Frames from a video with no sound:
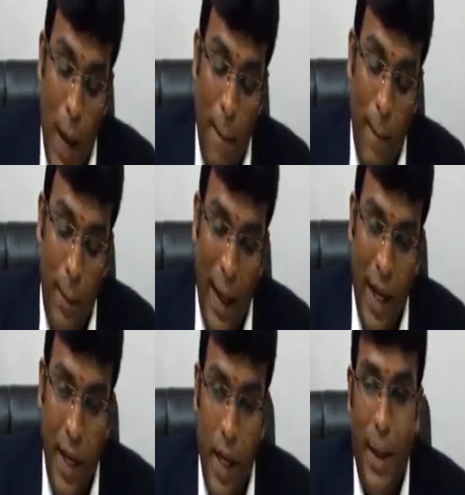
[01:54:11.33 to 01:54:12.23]
may make
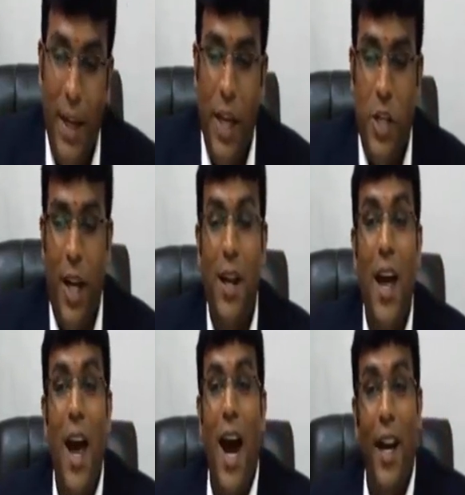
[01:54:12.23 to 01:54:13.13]
recommendation
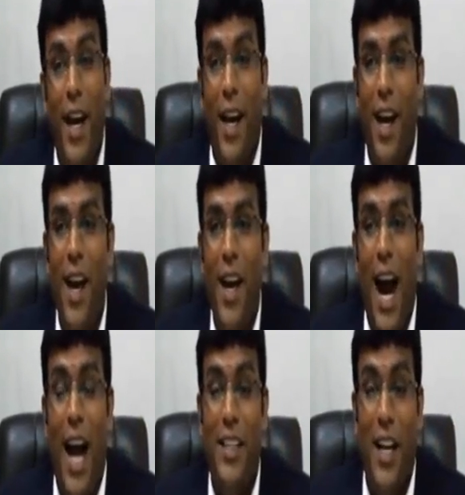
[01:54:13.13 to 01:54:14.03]
under
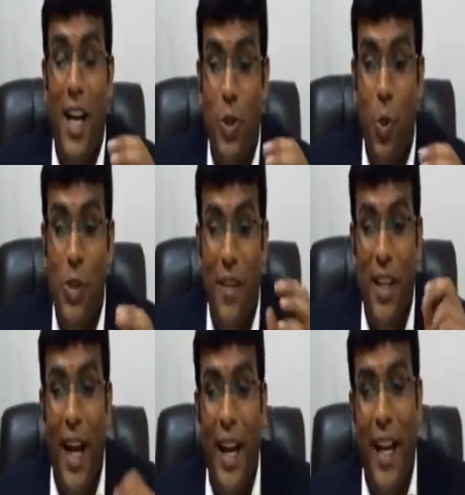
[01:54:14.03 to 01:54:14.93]
Article
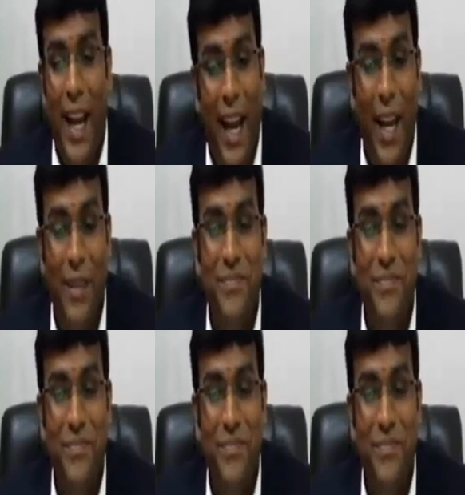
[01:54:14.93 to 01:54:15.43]
279A.